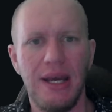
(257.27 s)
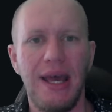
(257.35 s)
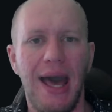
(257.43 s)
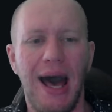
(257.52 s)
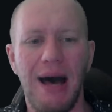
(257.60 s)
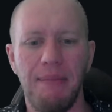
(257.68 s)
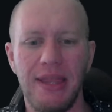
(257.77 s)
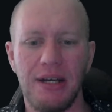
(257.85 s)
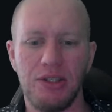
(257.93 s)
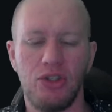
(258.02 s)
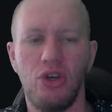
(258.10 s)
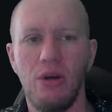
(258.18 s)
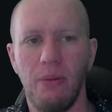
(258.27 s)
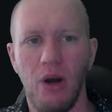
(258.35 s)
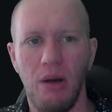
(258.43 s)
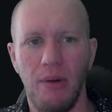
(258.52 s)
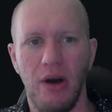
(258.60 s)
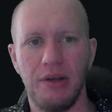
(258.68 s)
but there was 2
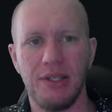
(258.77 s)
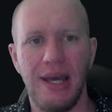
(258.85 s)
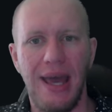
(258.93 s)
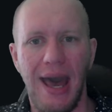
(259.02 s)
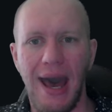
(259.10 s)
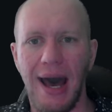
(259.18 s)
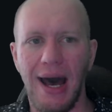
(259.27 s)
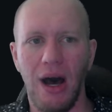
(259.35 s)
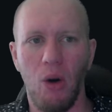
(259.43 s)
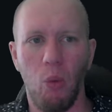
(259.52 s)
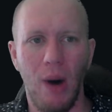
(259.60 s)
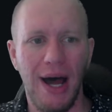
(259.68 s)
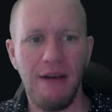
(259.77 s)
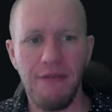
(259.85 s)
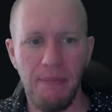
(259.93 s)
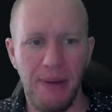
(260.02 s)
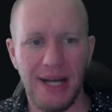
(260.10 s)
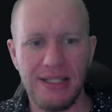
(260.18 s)
promos. One
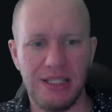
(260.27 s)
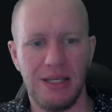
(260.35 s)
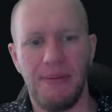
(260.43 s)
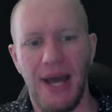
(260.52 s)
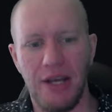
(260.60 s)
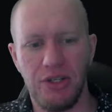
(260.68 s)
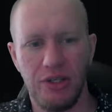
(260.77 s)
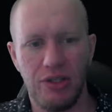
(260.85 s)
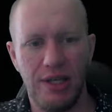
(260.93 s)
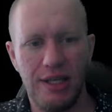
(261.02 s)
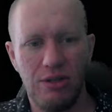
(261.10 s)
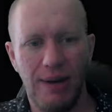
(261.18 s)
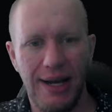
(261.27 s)
for participation. So this one